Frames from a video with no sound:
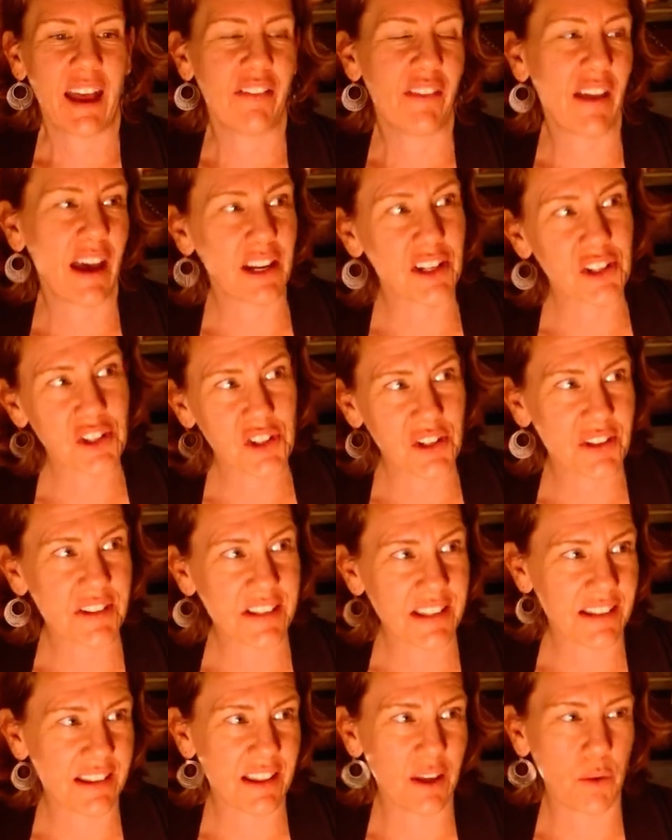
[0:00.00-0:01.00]
And that is ensures
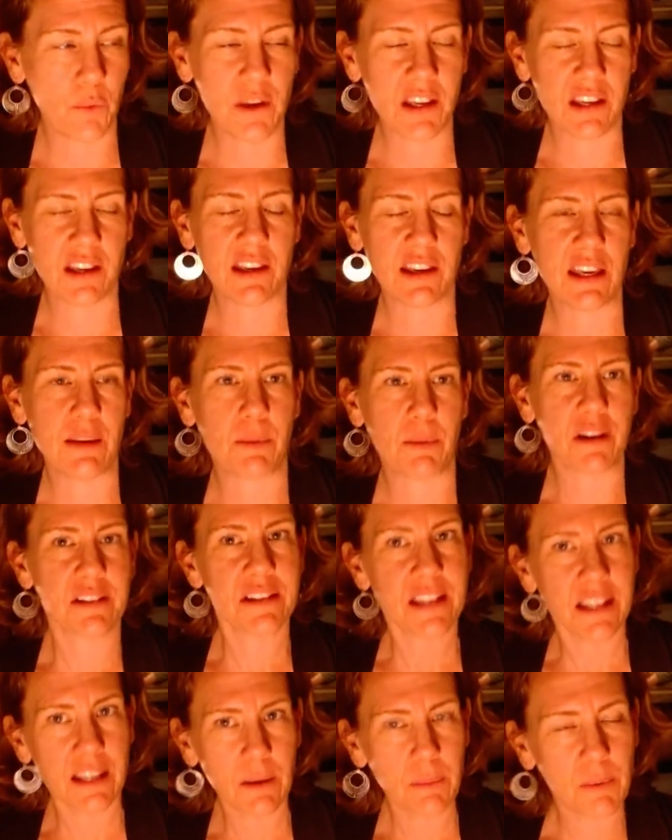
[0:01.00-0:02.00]
that, that we can keep our
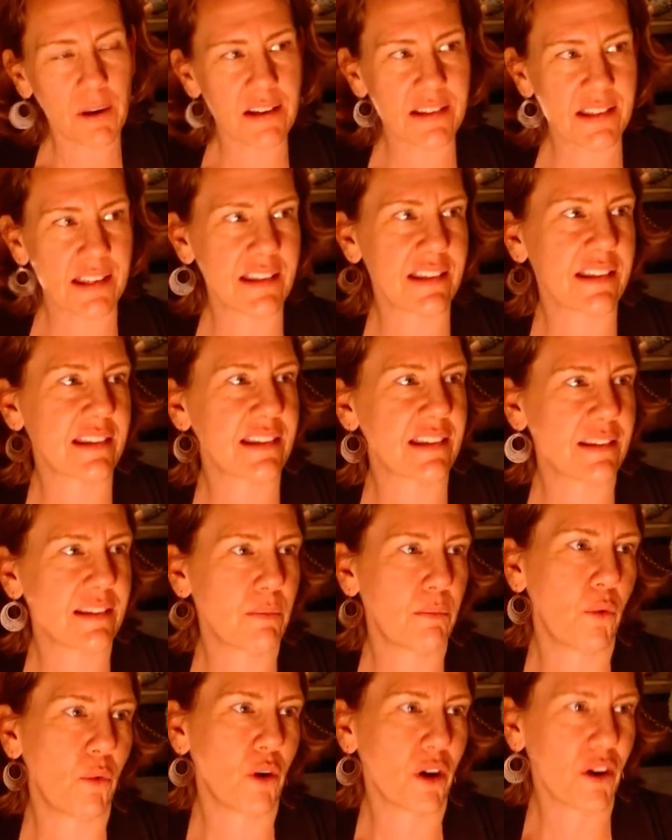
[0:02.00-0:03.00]
ticket prices
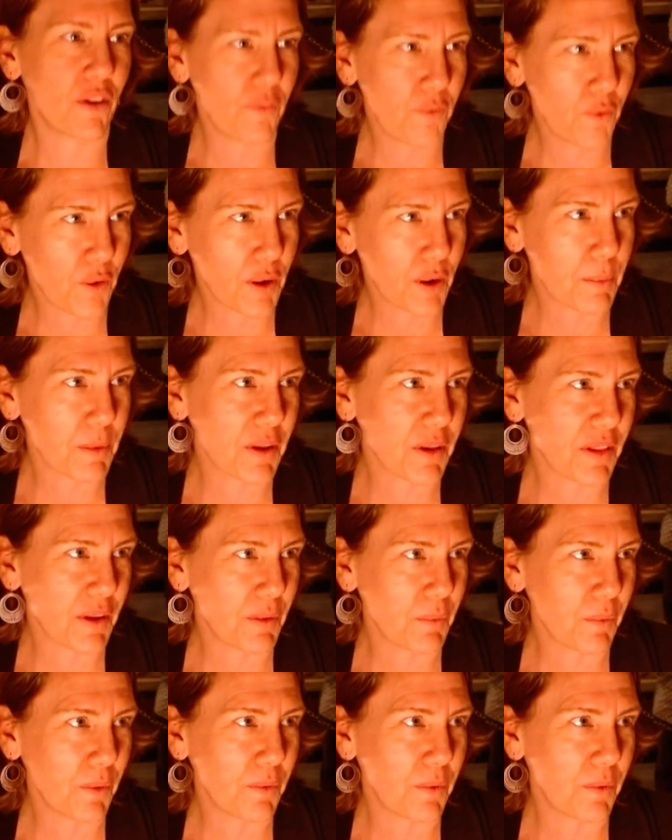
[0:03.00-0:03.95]
more affordable than